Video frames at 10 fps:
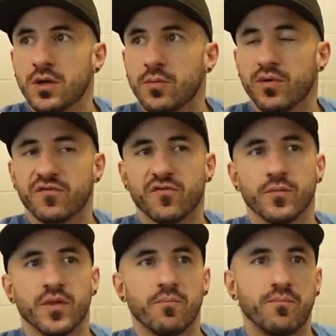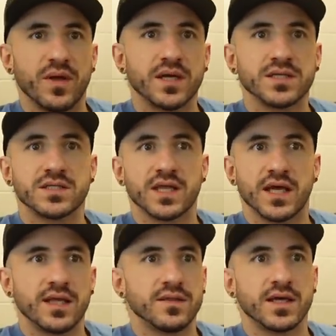But from the biggest
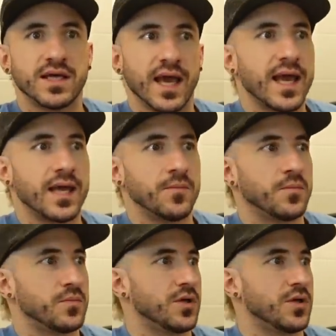in the game,